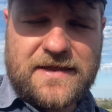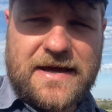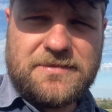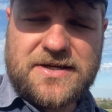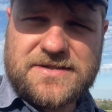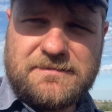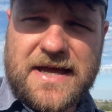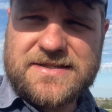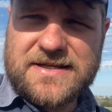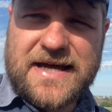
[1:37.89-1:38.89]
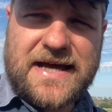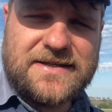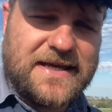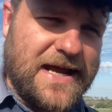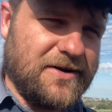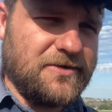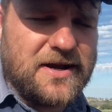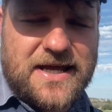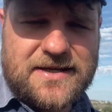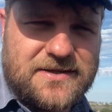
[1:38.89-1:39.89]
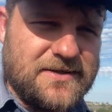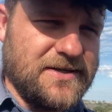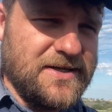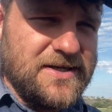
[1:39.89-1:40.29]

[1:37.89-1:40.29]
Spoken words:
that because it makes it hard to carry around and